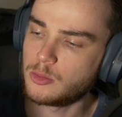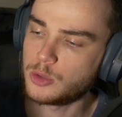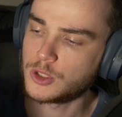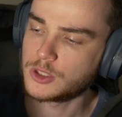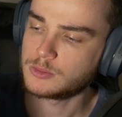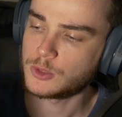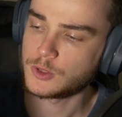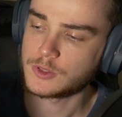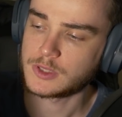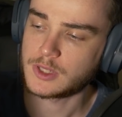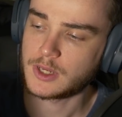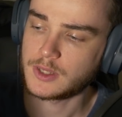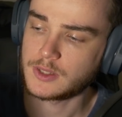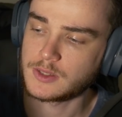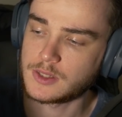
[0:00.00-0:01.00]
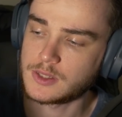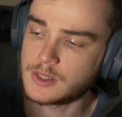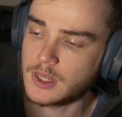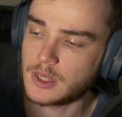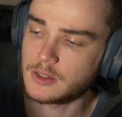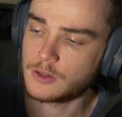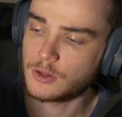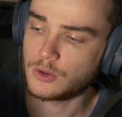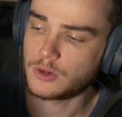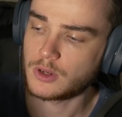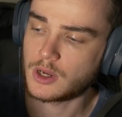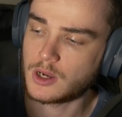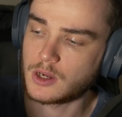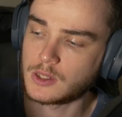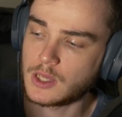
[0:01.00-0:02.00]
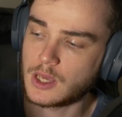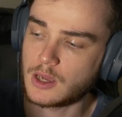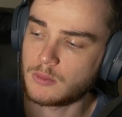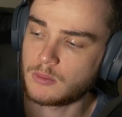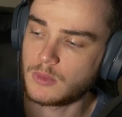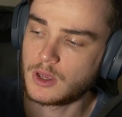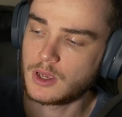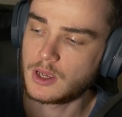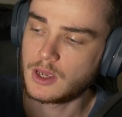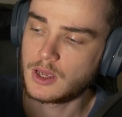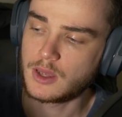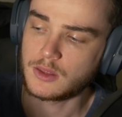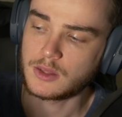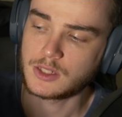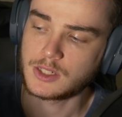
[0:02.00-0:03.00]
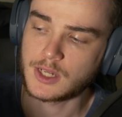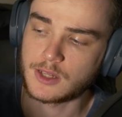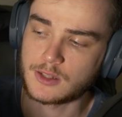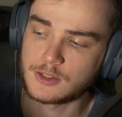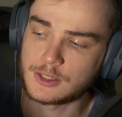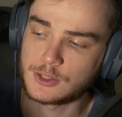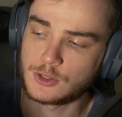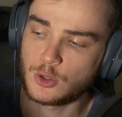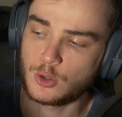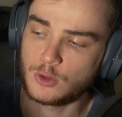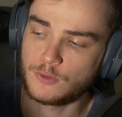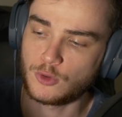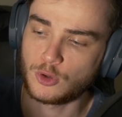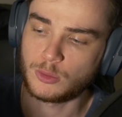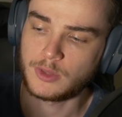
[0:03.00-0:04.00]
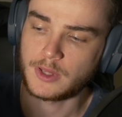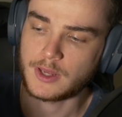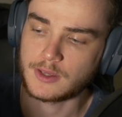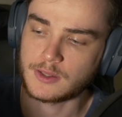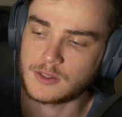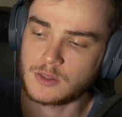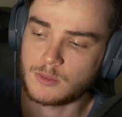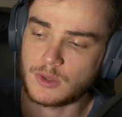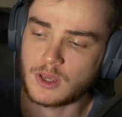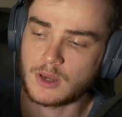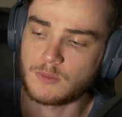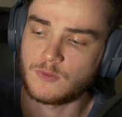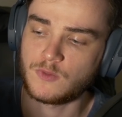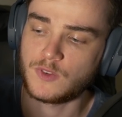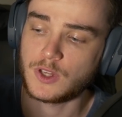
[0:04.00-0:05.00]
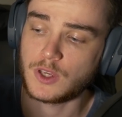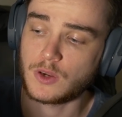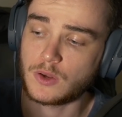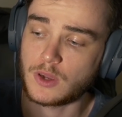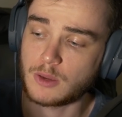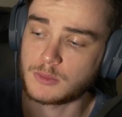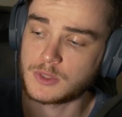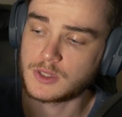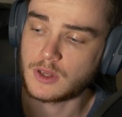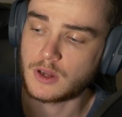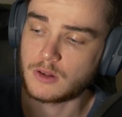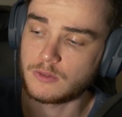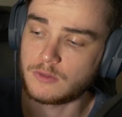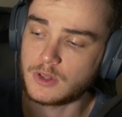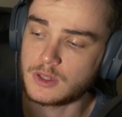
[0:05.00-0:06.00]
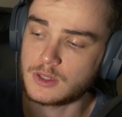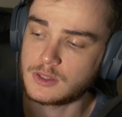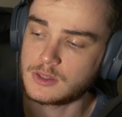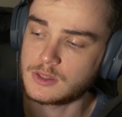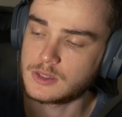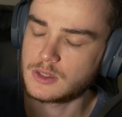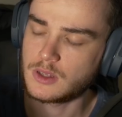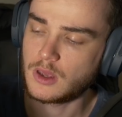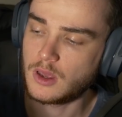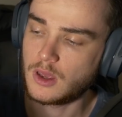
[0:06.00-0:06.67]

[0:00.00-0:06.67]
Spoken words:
Boss Monster is a standalone card game that challenges 2 to 4 players to become video game style villains